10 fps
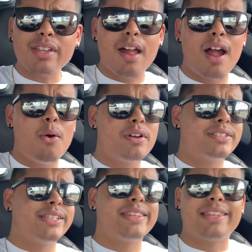I want to
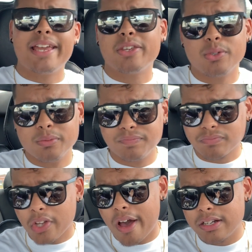say thank you.
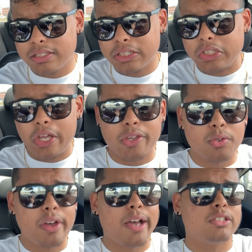Honestly, thank you
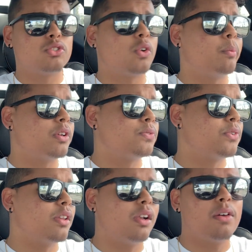guys so much for
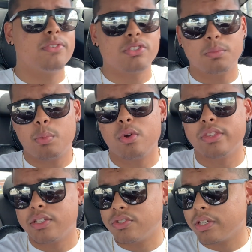the love and support
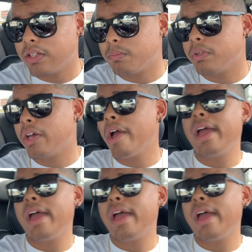that you give me.